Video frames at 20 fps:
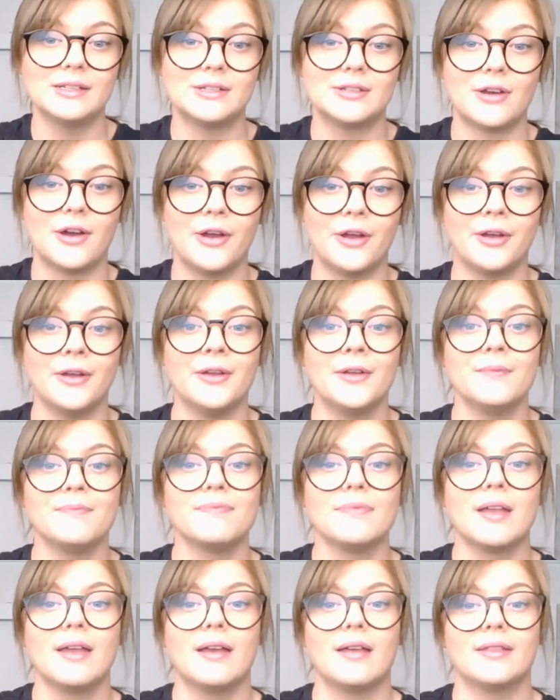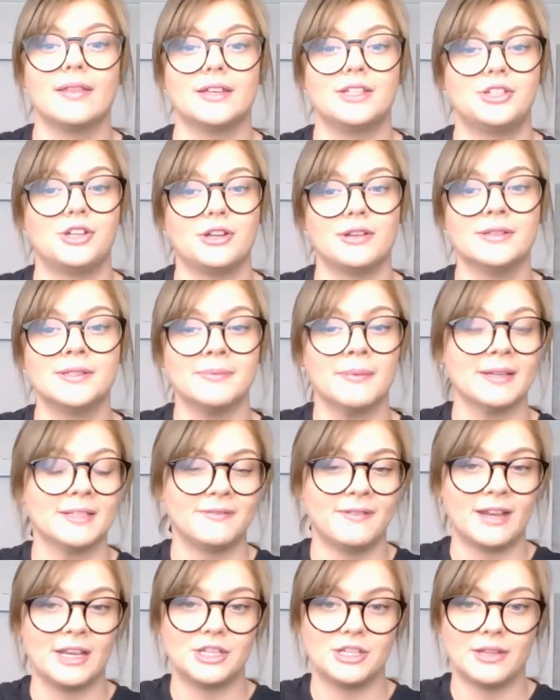So the students must
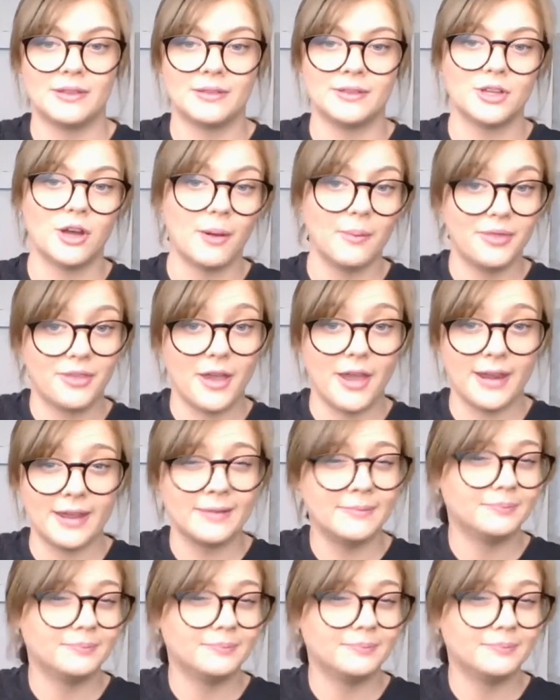finish in the top 30%.